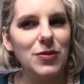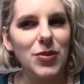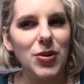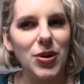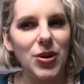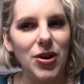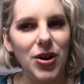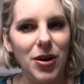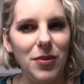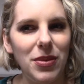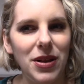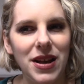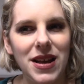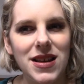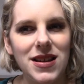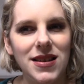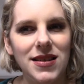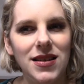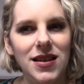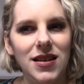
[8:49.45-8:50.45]
more
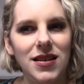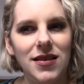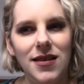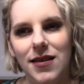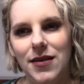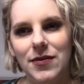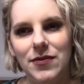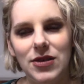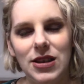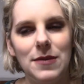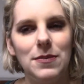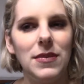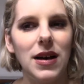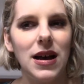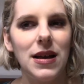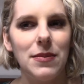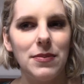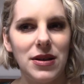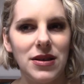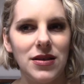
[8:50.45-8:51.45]
complicated and, in
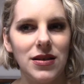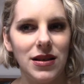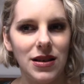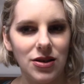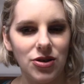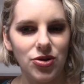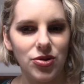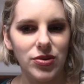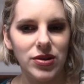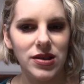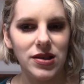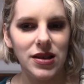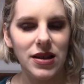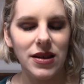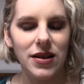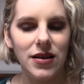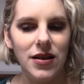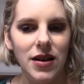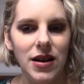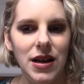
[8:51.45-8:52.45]
my opinion,
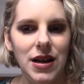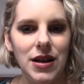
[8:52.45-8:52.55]
interesting.